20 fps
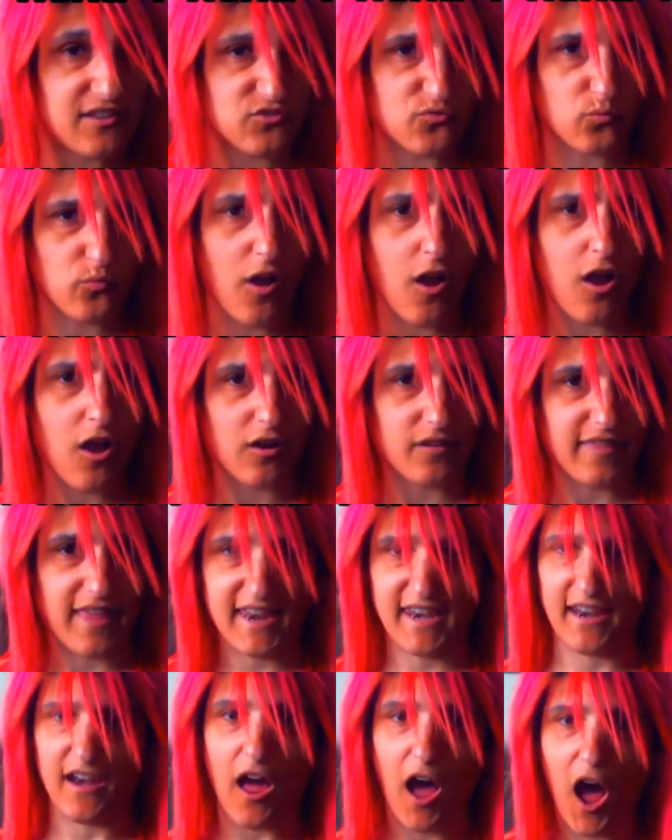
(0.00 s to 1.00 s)
is wrong, that
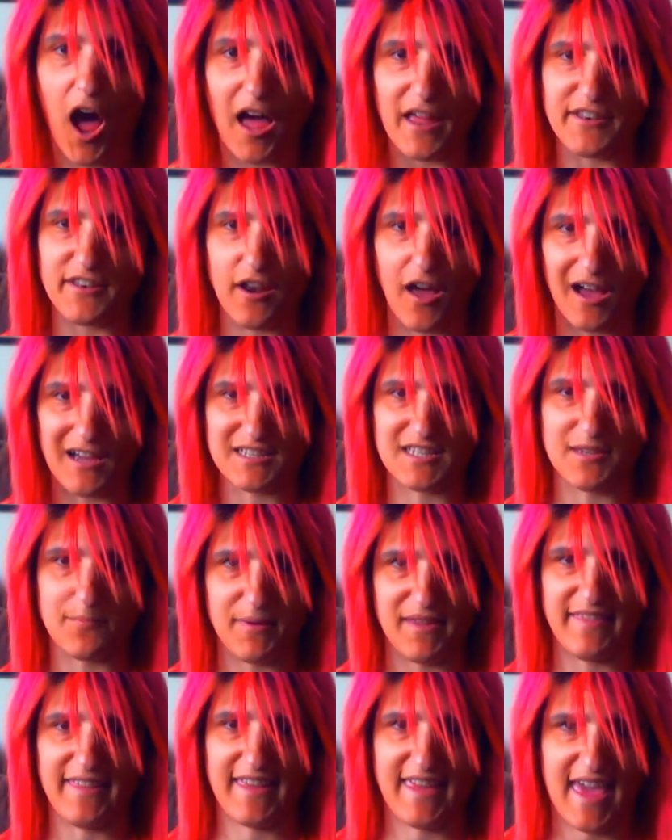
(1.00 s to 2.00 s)
it ought not to
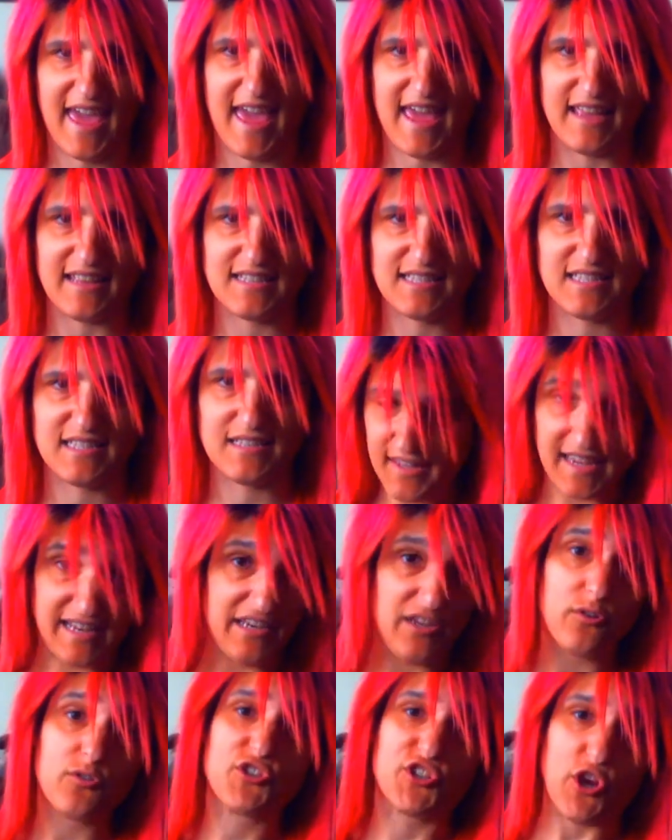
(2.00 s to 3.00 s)
be the case? Can
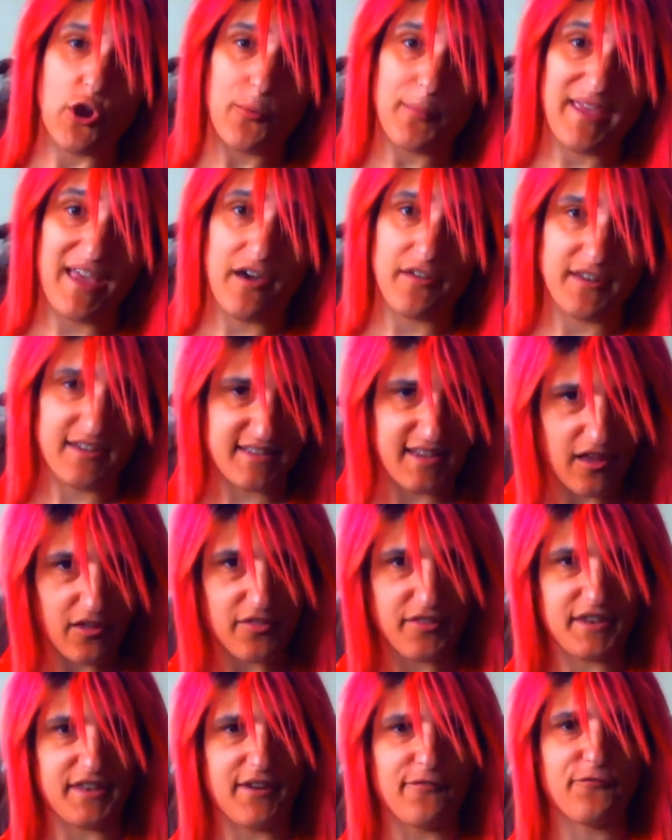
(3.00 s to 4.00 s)
you show me how to tell
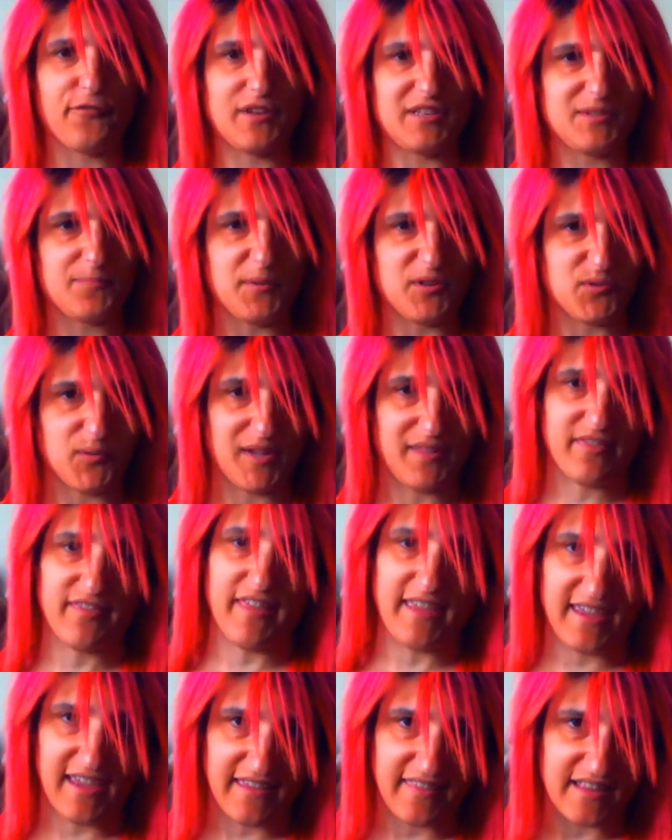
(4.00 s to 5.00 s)
the difference between
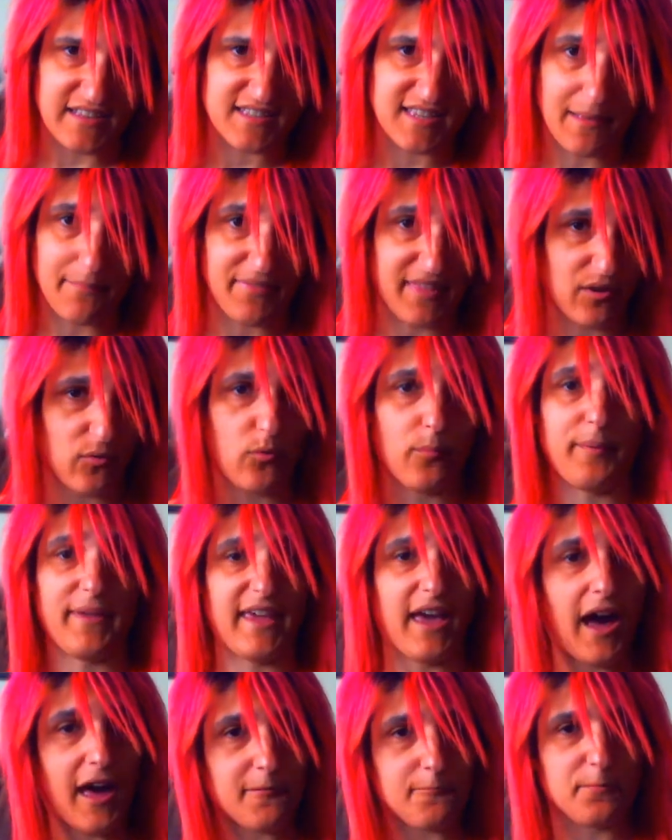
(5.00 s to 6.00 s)
thinking that something will be
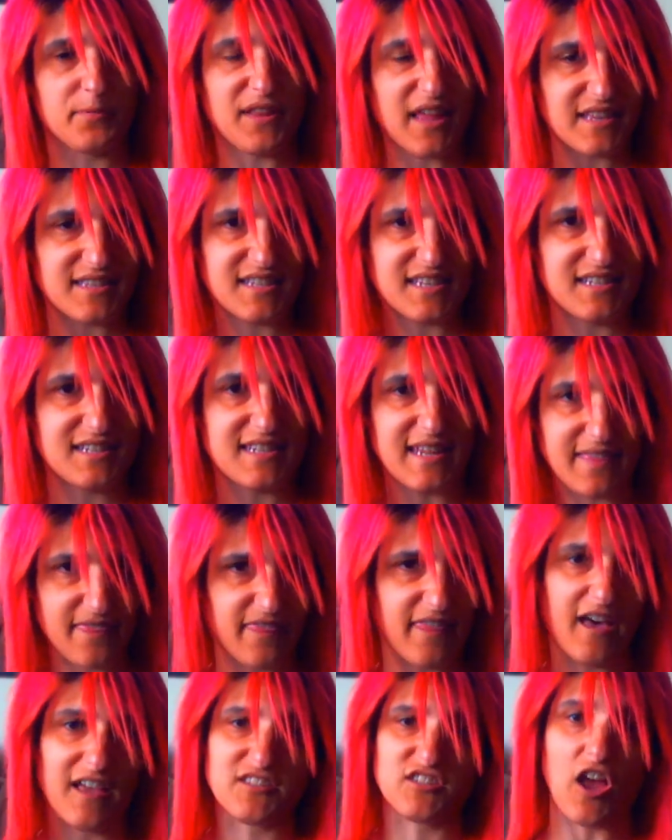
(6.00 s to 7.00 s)
unpleasant and
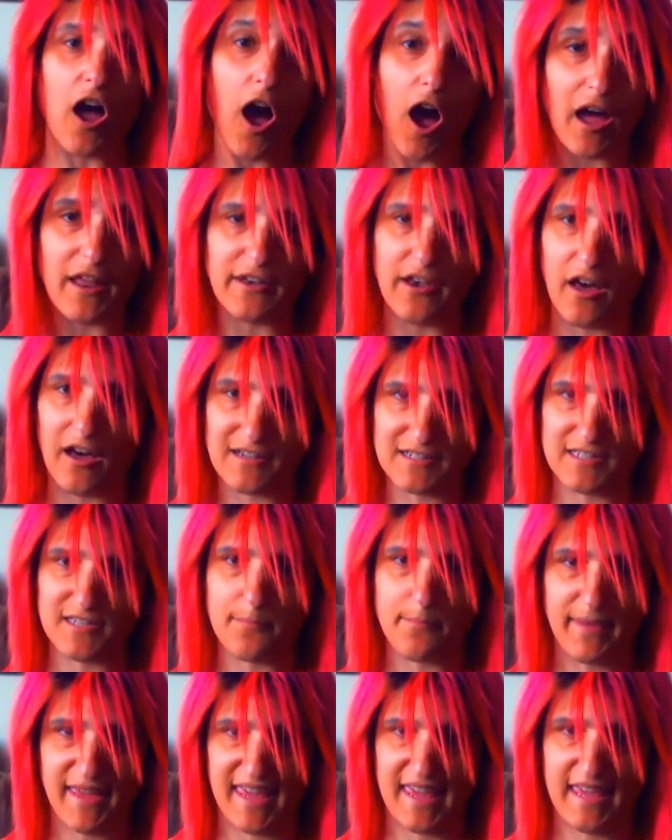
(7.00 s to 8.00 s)
thus ought not to
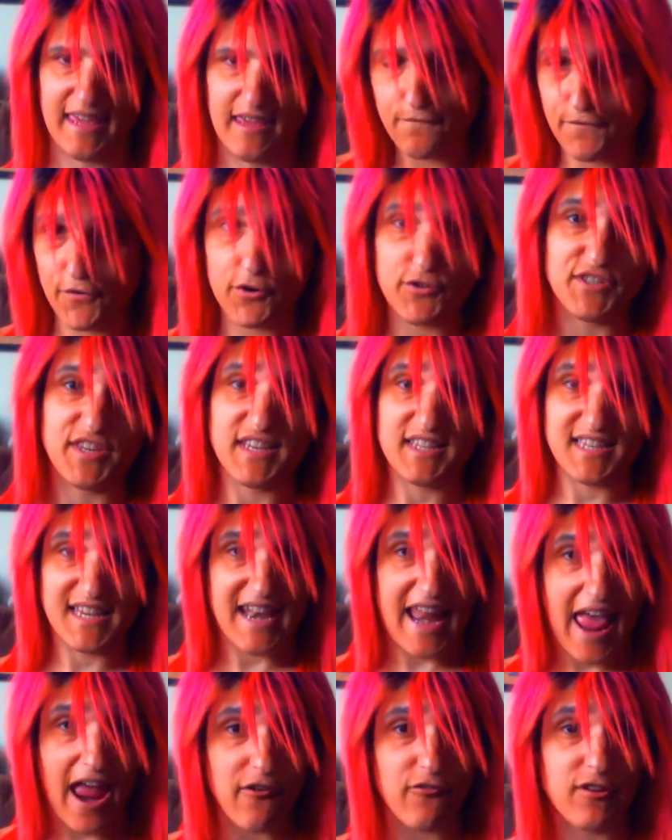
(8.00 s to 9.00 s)
be, versus
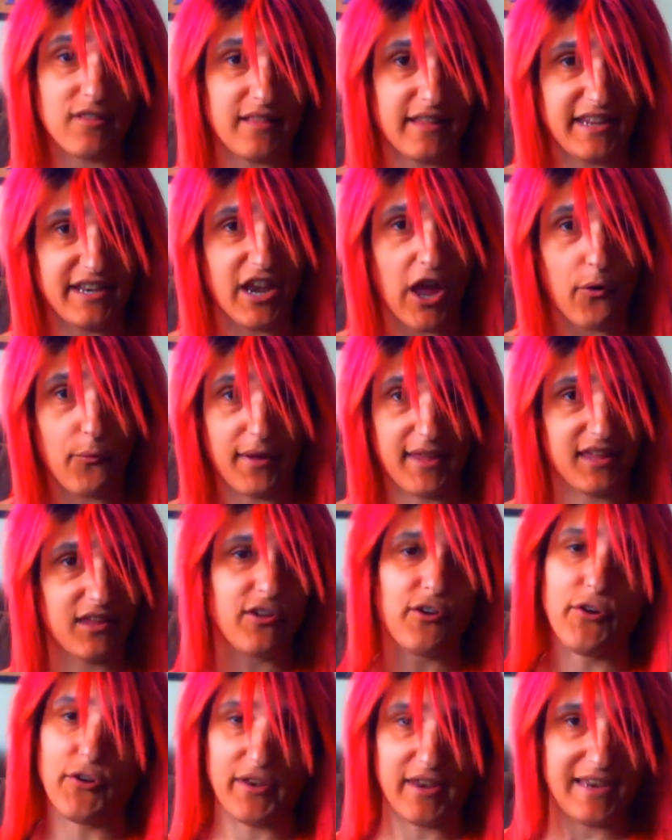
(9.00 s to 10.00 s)
inherently knowing
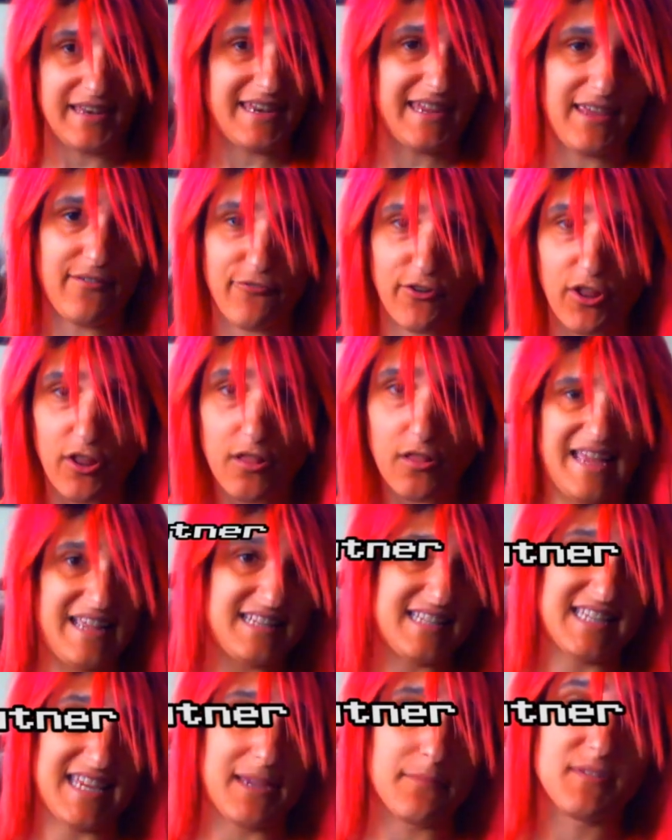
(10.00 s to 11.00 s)
good and evil? It
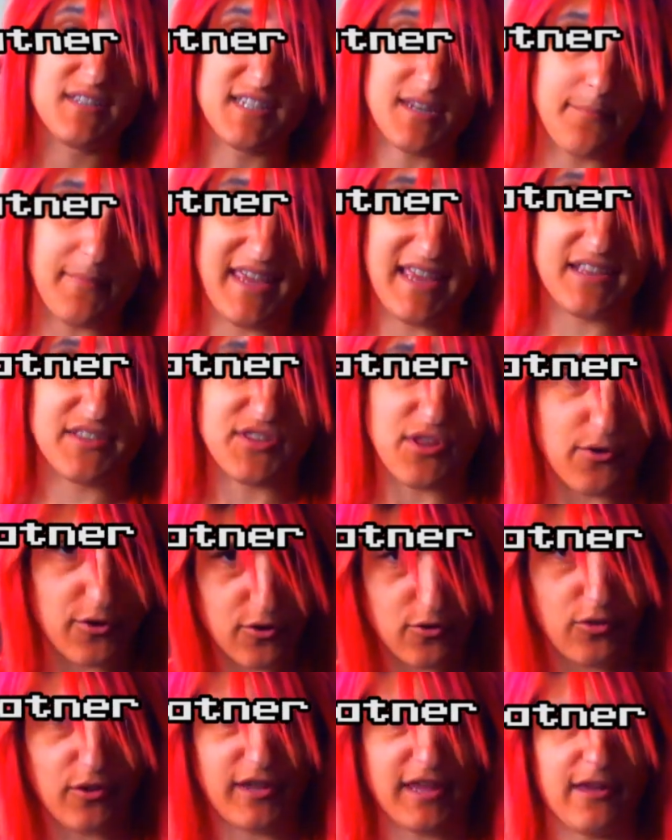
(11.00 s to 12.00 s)
seems to me as though
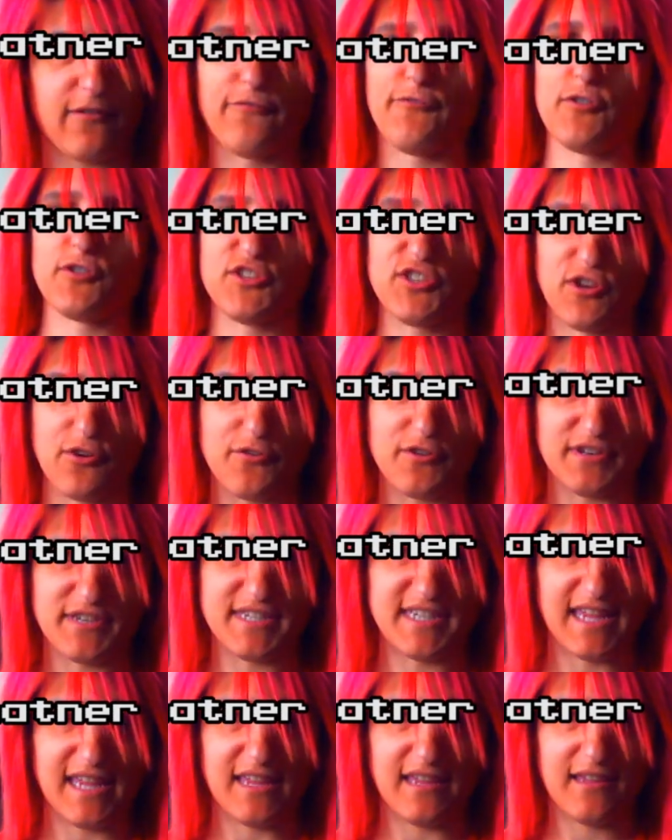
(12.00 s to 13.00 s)
you're looking for
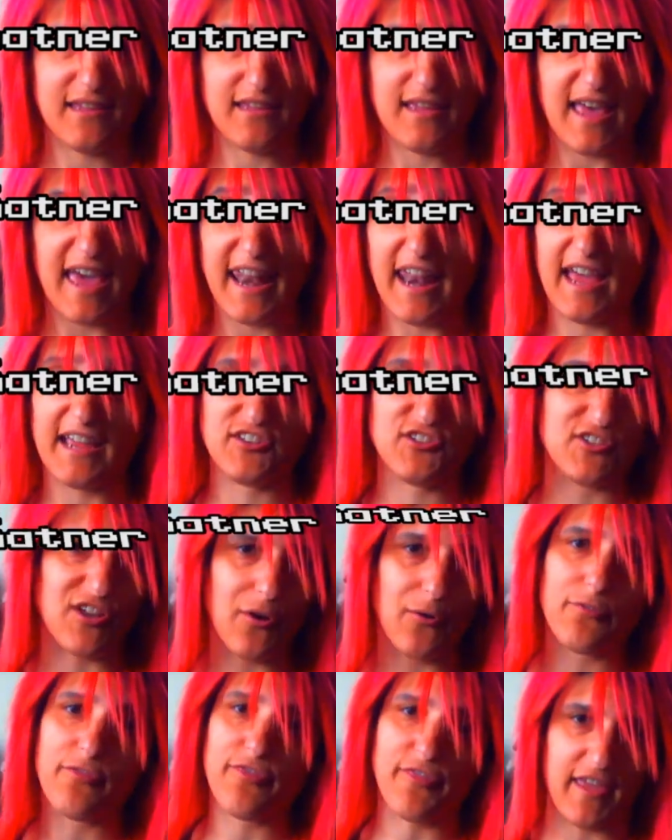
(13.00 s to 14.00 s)
certainty, and I
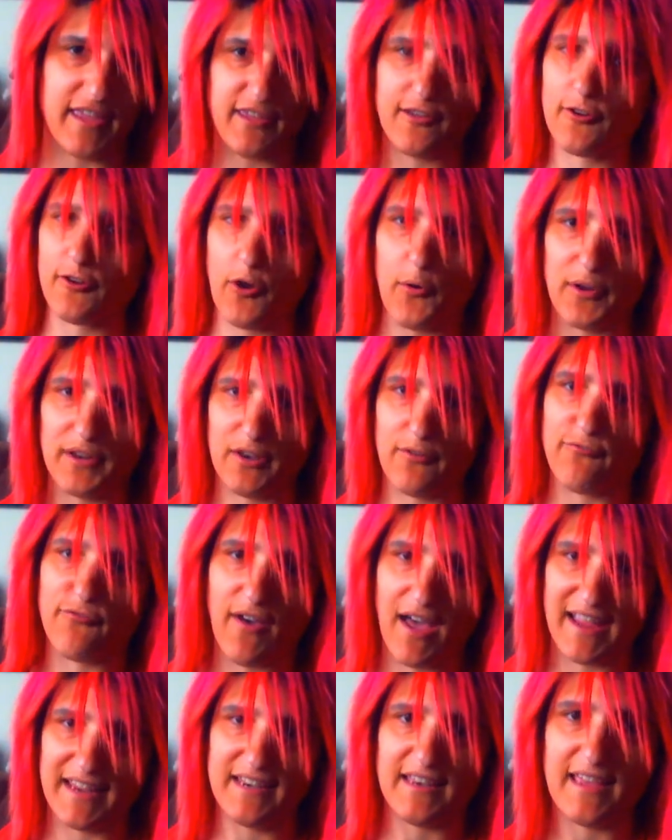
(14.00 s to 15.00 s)
don't think you're going to
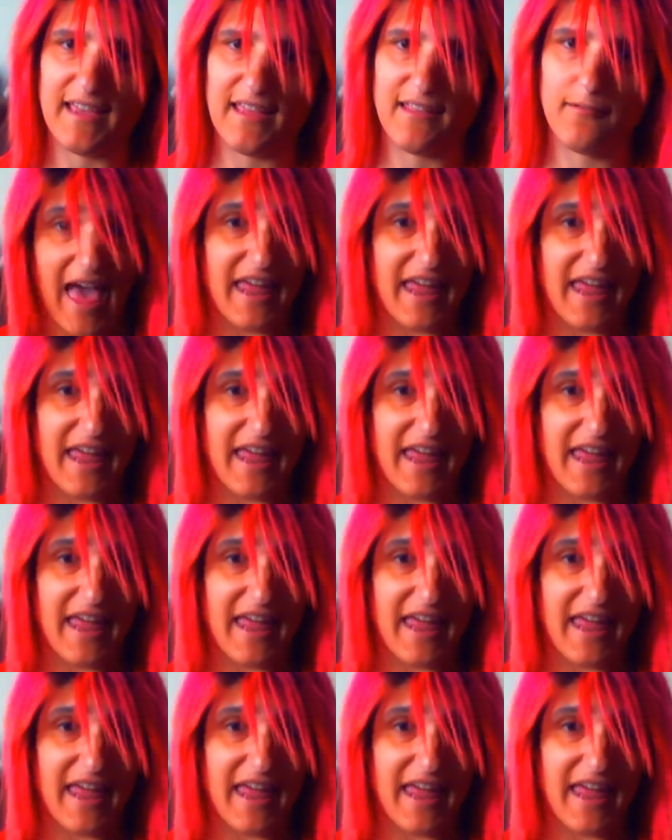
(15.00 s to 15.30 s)
find it.